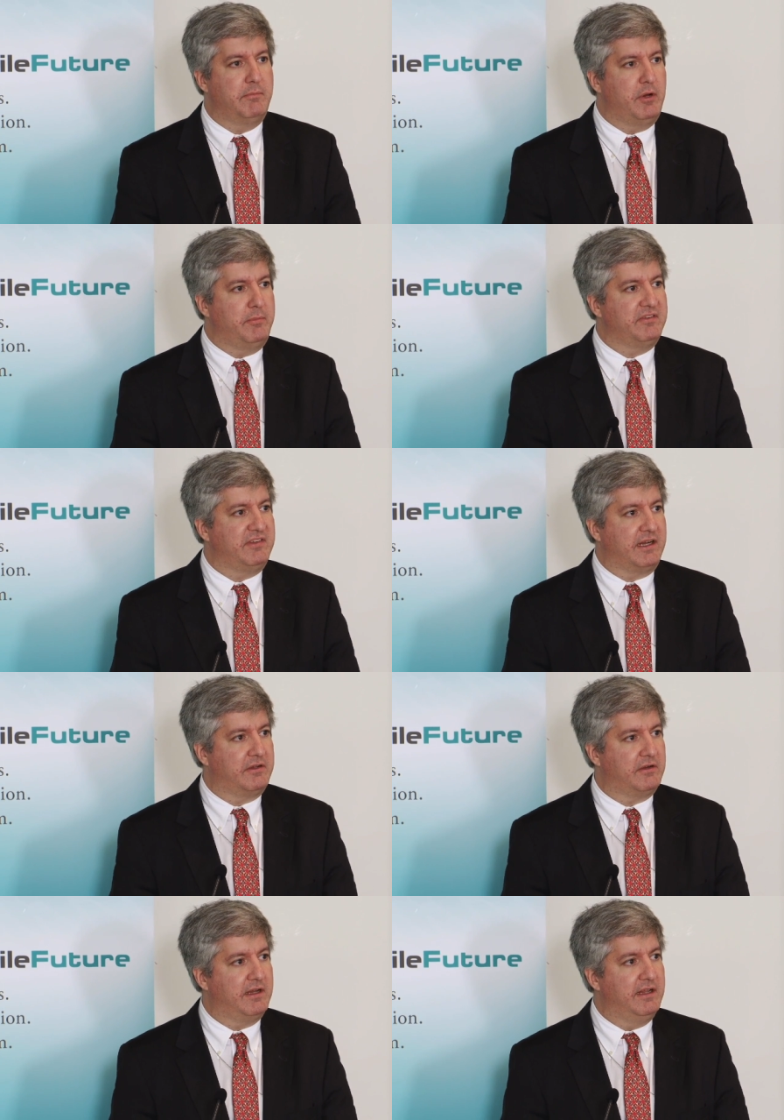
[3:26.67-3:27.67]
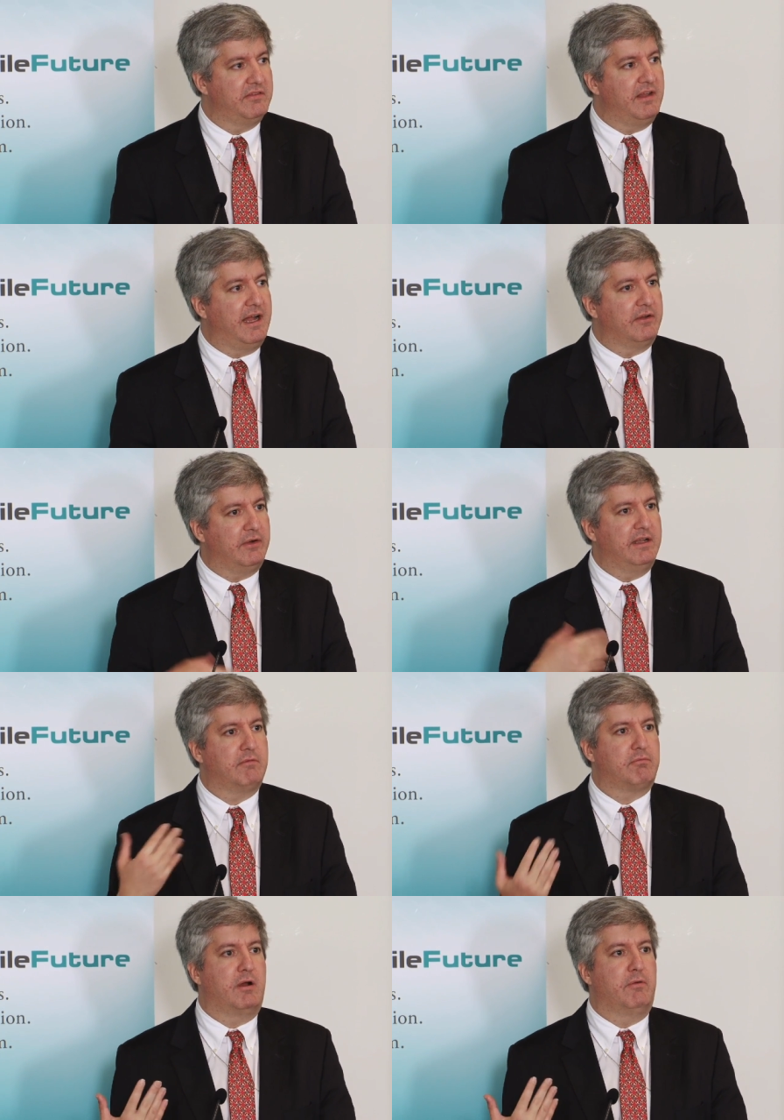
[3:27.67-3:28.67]
mobile sector is not going to
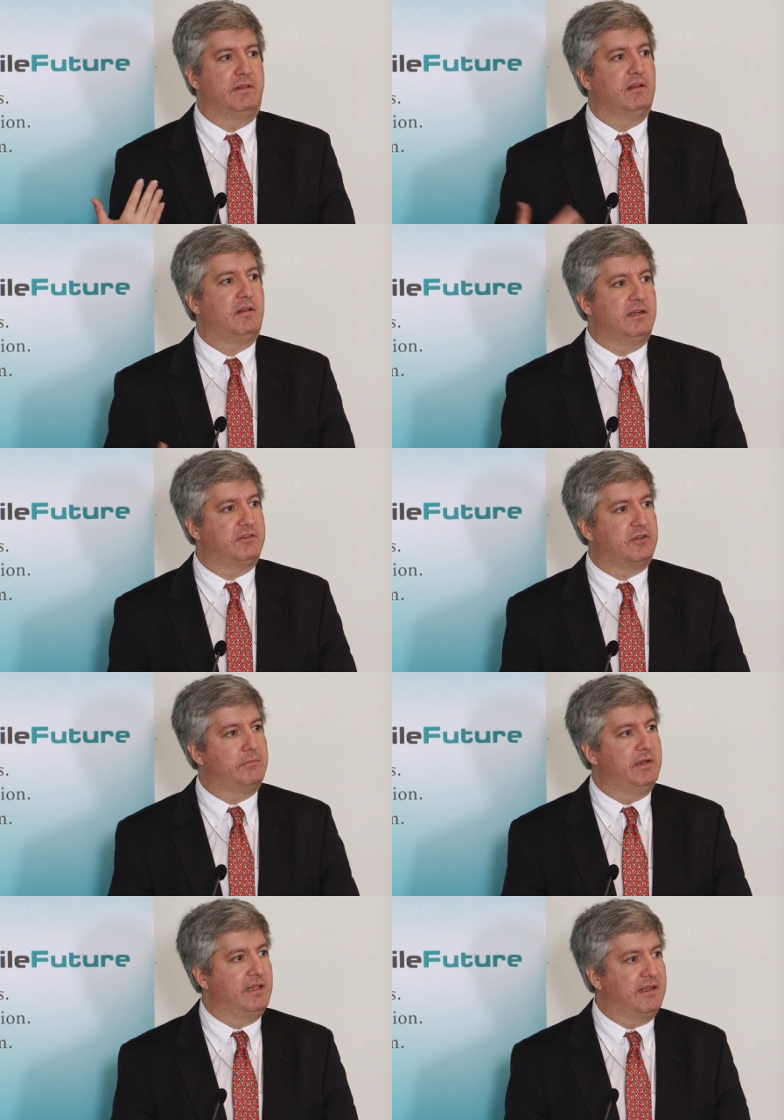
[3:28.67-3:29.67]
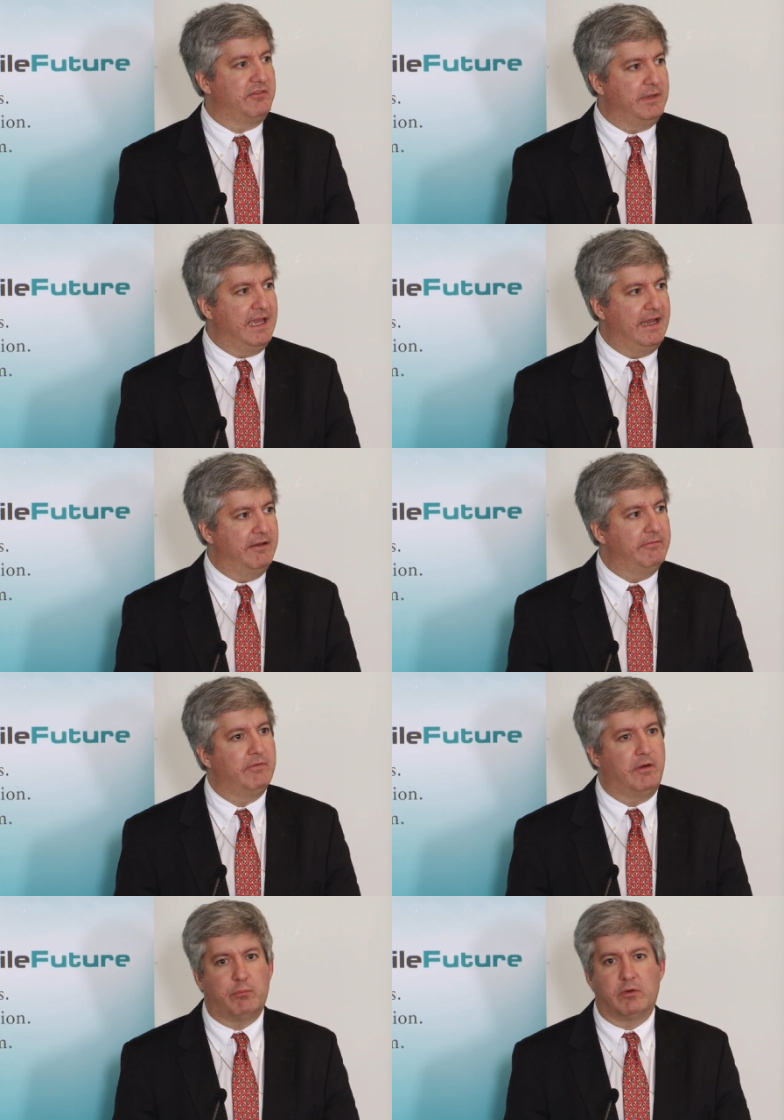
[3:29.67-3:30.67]
grow in the long term unless we
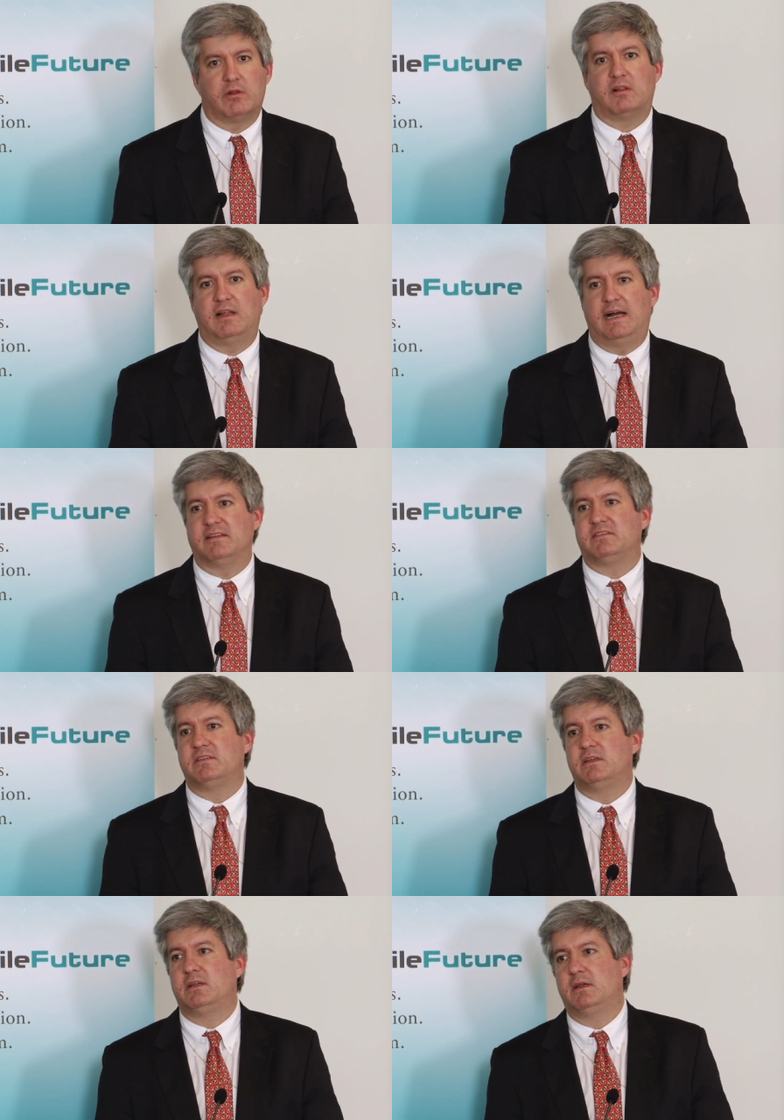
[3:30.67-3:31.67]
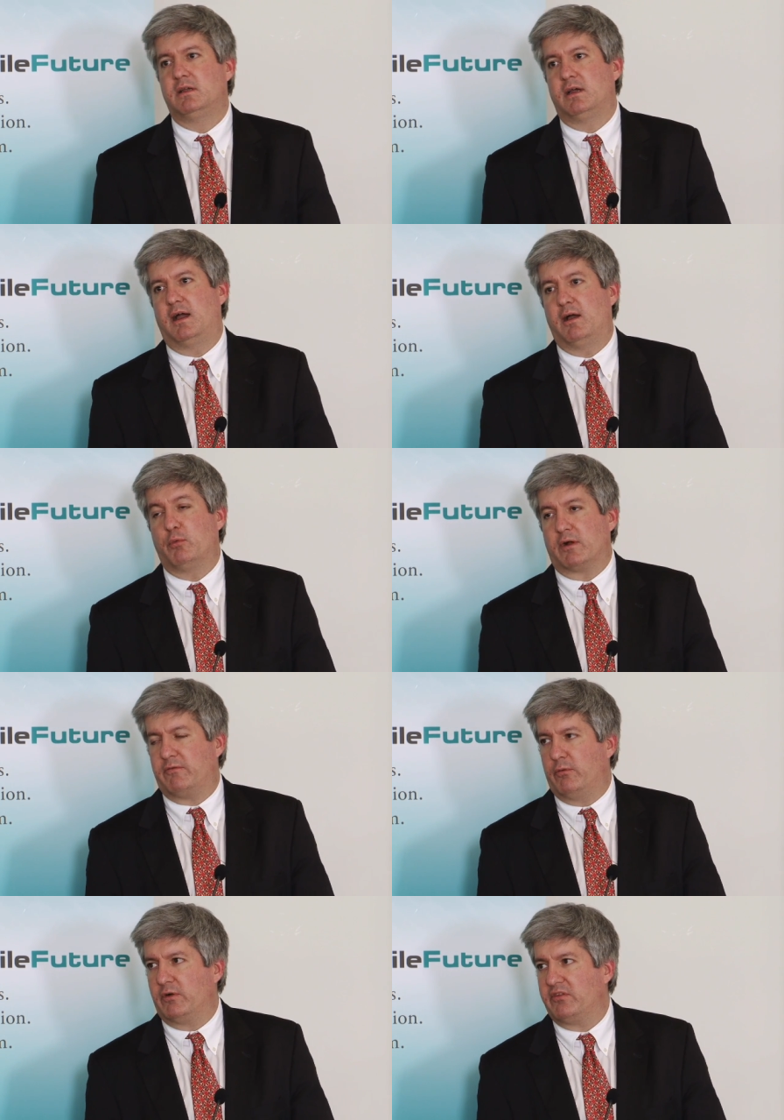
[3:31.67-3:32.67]
have a world-class
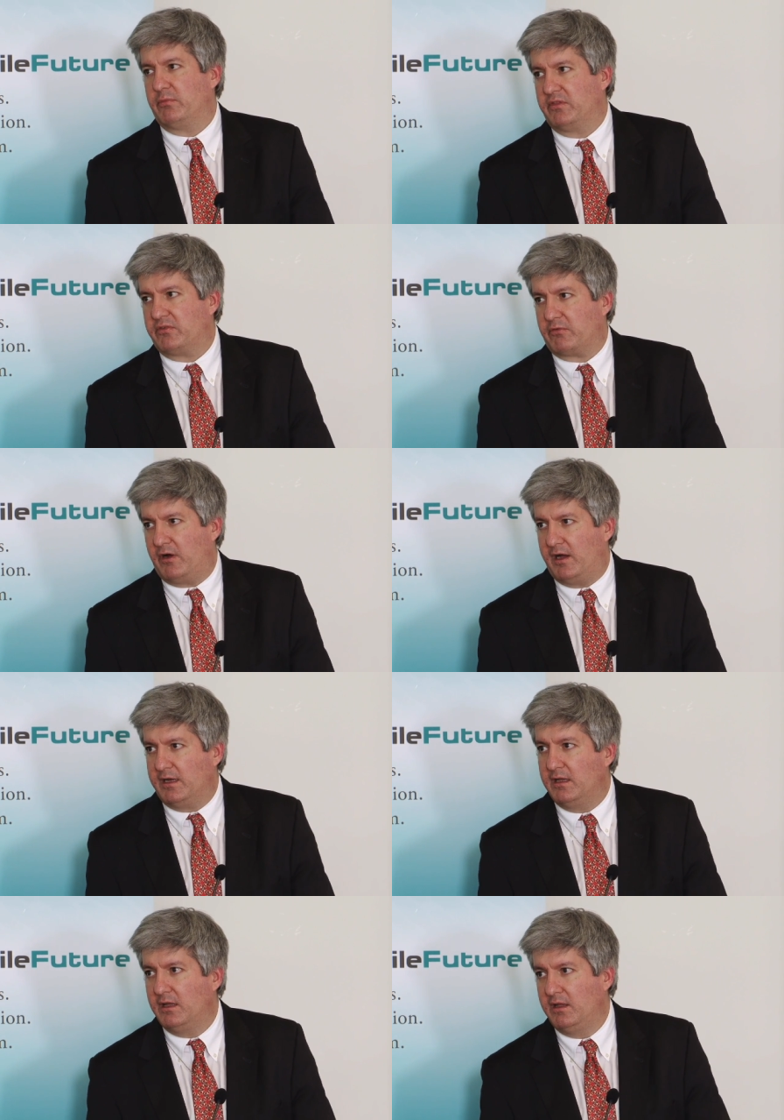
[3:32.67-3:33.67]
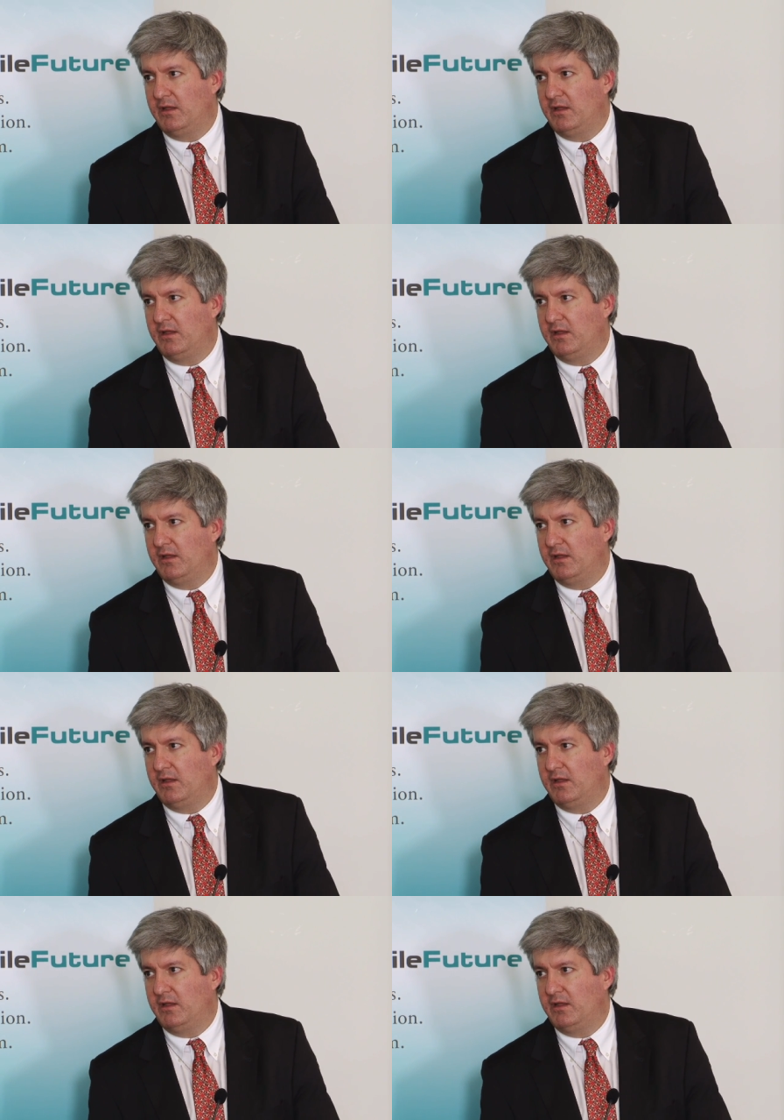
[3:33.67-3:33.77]
workforce with strong